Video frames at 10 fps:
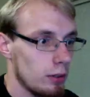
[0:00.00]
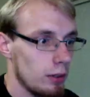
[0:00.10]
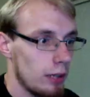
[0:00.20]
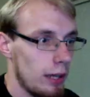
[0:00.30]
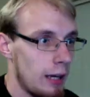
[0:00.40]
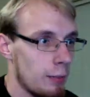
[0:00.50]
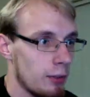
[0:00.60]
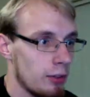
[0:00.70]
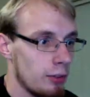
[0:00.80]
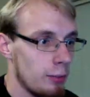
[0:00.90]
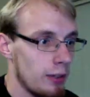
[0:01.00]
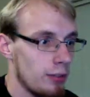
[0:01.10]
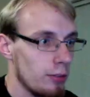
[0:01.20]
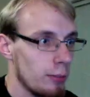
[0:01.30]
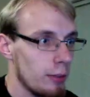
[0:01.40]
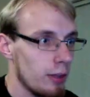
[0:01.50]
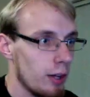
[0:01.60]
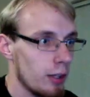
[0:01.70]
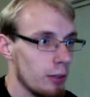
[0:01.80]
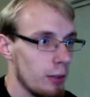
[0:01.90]
how much space is being
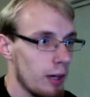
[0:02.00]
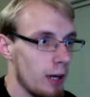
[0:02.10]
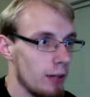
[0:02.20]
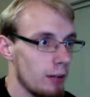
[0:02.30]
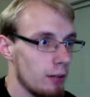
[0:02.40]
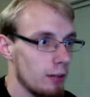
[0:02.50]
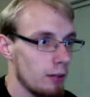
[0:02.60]
occupied,